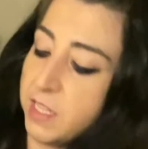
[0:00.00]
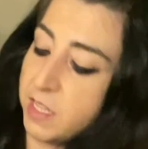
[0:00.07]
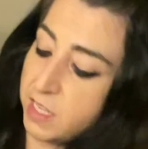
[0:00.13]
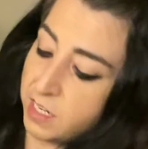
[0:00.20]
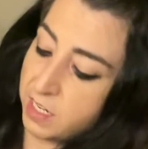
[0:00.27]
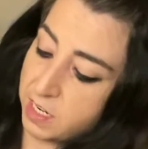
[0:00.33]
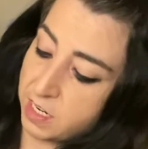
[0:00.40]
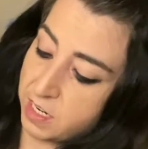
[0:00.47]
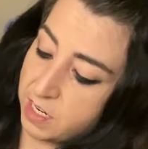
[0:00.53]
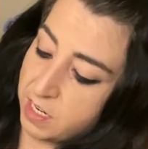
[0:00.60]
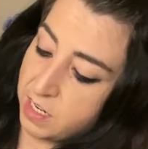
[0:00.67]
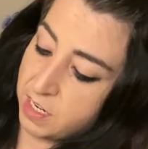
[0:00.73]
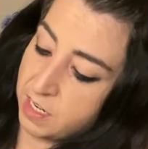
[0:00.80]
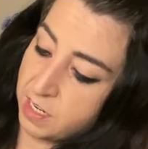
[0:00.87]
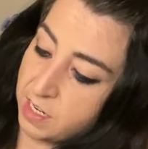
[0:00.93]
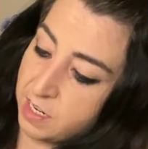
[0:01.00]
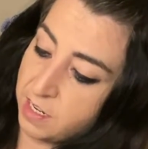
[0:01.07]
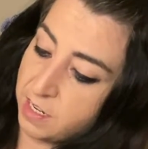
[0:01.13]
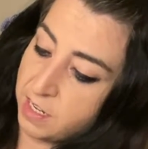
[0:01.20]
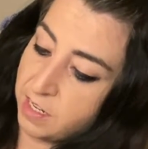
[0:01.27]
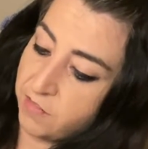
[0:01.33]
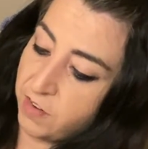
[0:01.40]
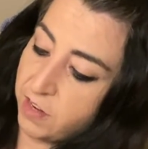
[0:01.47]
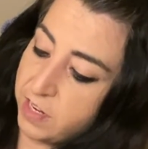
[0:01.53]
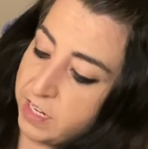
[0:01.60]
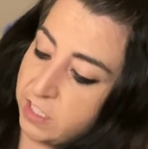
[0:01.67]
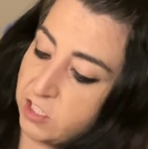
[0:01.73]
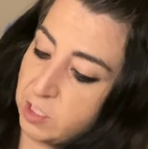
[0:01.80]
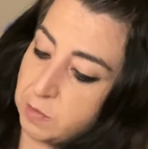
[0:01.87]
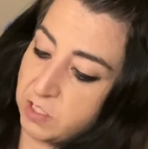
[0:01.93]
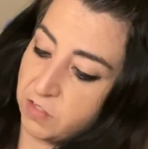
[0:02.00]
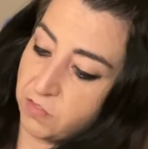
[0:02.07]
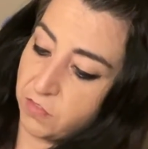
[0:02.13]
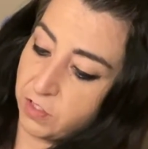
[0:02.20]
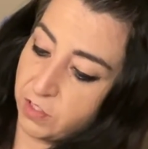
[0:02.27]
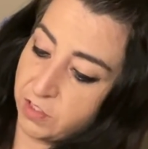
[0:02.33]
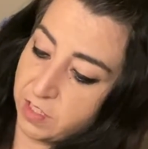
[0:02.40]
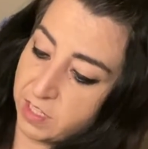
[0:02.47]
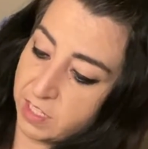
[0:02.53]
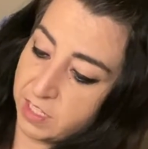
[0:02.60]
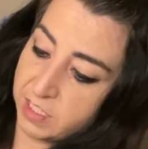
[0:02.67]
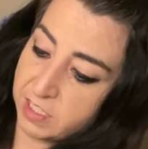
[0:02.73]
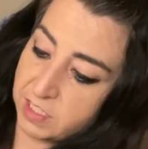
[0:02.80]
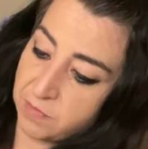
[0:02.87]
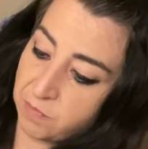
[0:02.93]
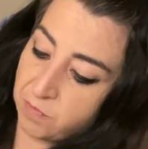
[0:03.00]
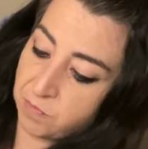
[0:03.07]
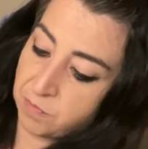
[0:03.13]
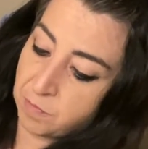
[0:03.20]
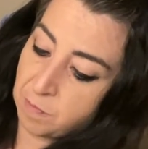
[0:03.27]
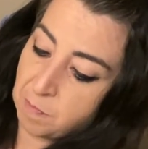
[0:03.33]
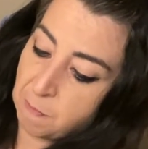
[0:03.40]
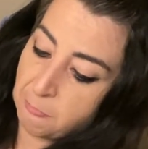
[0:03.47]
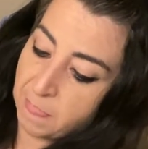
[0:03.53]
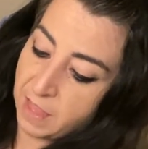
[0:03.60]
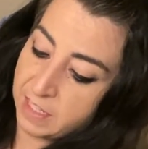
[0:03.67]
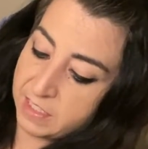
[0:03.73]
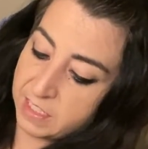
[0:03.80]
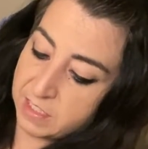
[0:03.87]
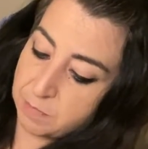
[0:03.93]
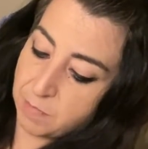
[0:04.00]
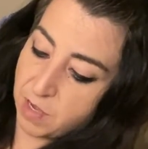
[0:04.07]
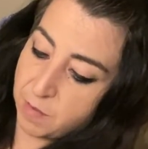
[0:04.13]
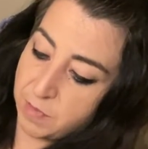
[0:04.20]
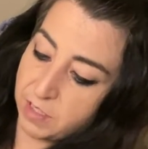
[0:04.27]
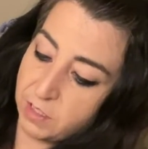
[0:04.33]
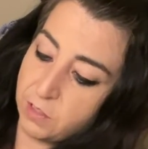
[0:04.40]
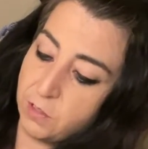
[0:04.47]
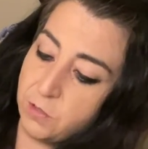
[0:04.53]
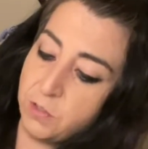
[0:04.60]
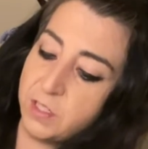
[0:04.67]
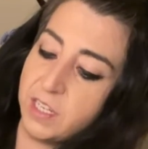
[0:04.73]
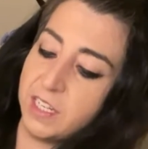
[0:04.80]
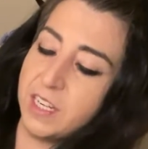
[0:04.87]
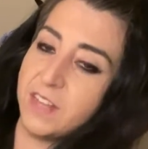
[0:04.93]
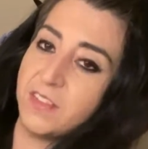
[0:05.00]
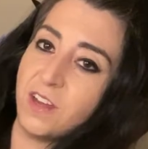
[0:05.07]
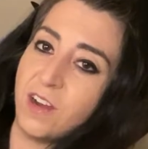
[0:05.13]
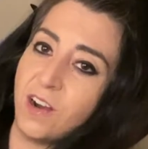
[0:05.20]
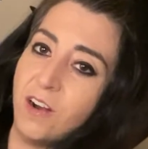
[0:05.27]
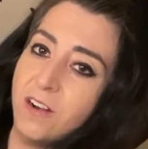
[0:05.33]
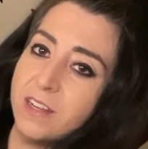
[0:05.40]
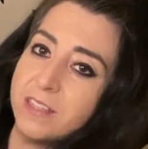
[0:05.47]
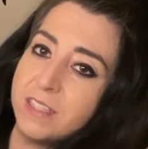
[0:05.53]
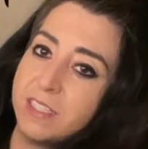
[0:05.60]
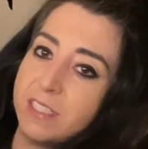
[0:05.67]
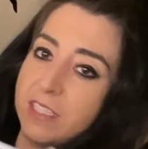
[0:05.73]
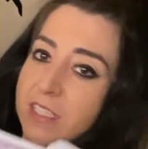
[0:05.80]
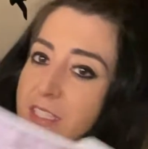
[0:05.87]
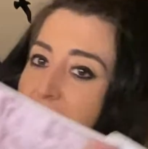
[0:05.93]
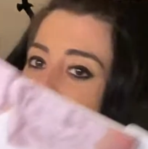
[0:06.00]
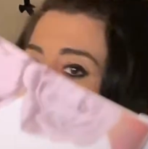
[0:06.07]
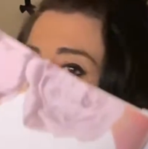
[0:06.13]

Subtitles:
there. Very Egyptian feel to this. It says Mama Luna. God, the art in this is